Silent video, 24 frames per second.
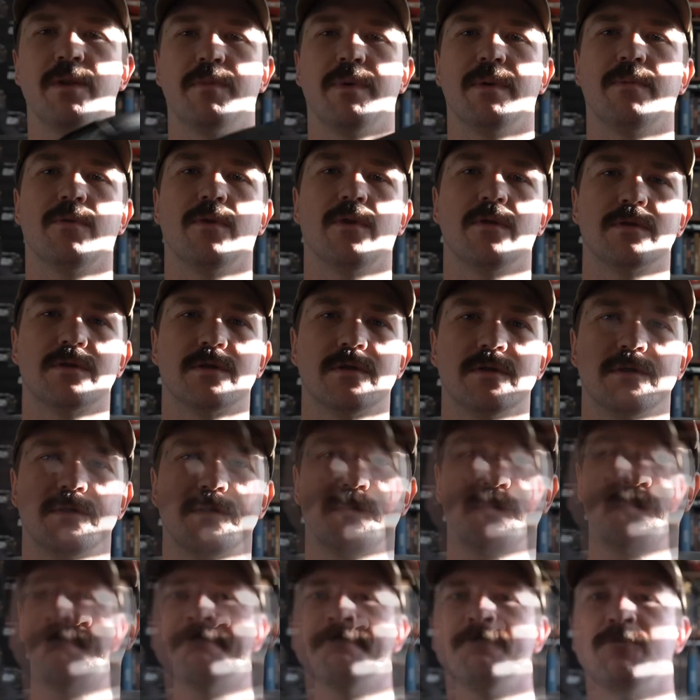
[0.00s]
People
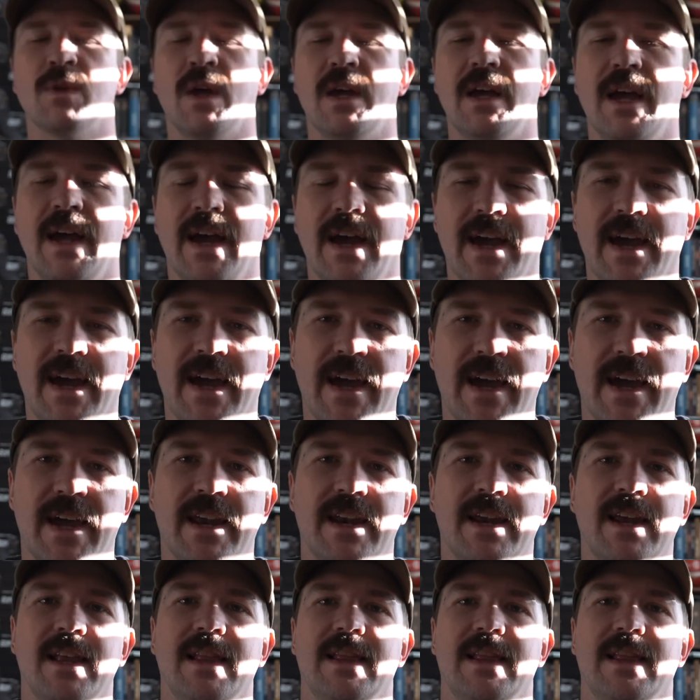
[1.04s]
holsters. And